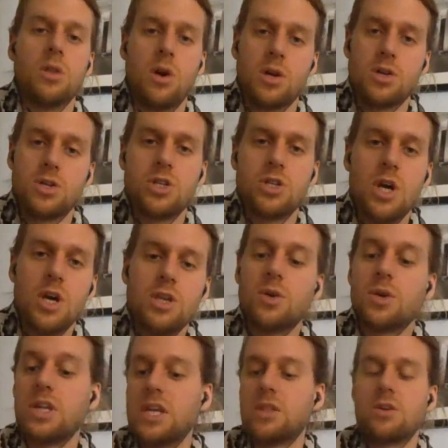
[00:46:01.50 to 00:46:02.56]
a launch. You
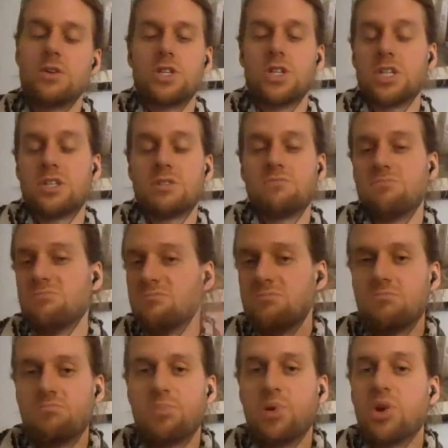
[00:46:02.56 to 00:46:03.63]
can either just
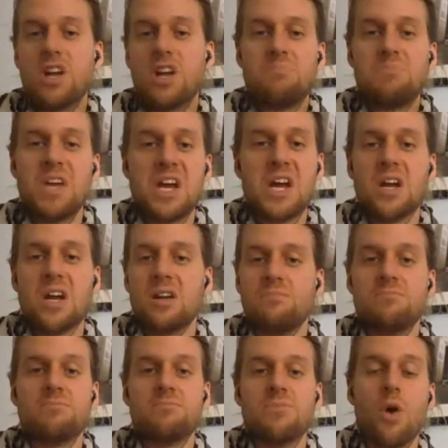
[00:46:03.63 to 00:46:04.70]
put it up there
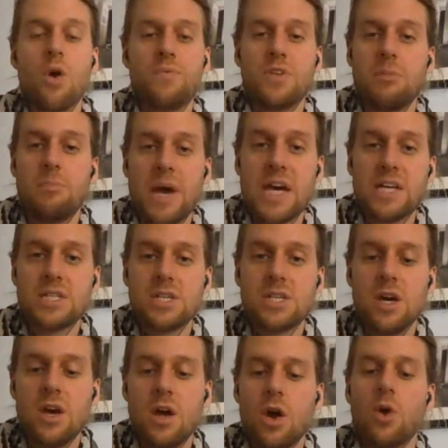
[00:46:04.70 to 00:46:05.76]
and hope for the
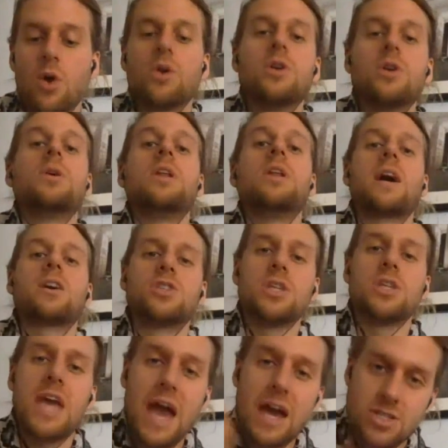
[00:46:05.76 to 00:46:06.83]
best, or you can
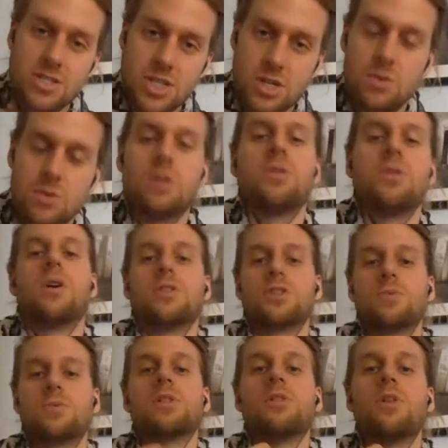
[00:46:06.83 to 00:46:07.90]
actually execute a
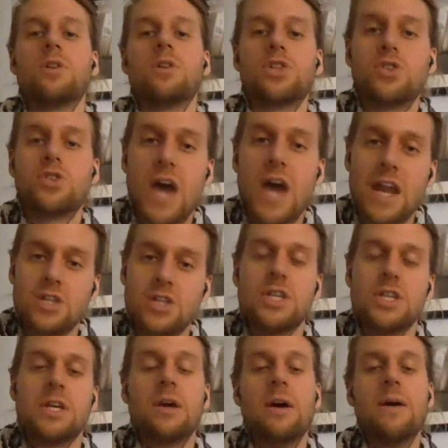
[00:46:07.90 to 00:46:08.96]
launch with a launch
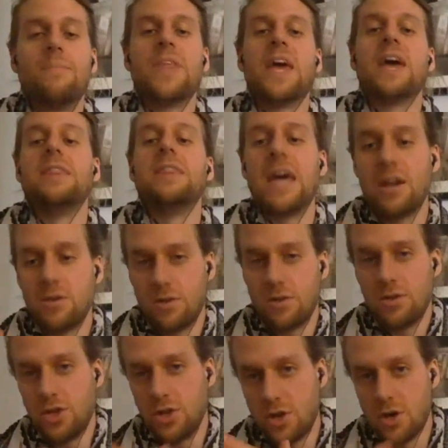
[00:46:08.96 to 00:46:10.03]
strategy, and
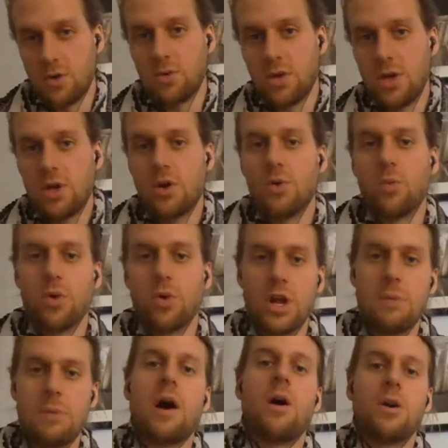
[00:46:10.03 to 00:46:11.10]
then worry
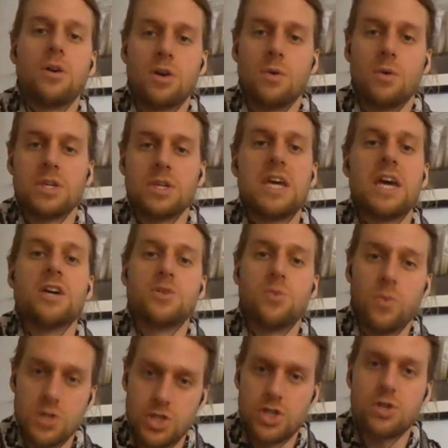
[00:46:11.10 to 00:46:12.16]
about ongoing sales
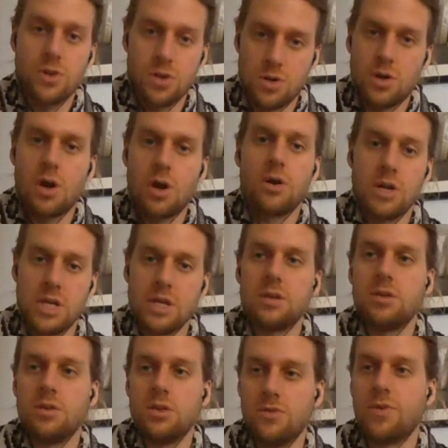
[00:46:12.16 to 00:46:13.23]
once you've
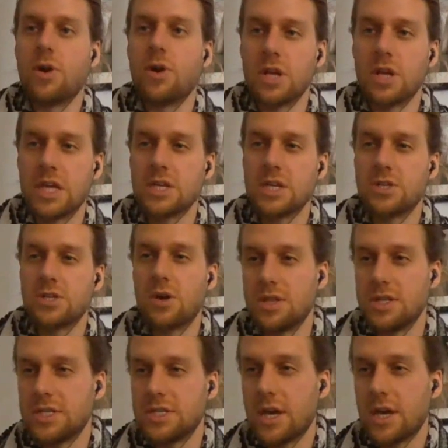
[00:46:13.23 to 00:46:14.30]
already kickstarted
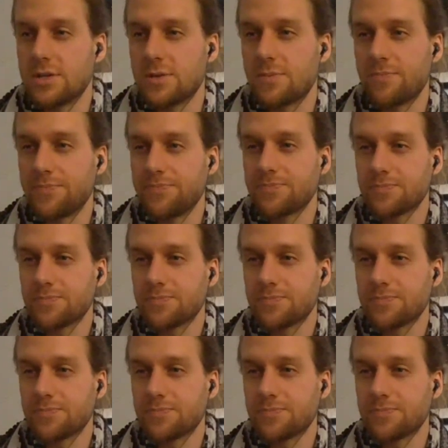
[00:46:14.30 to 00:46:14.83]
the sales.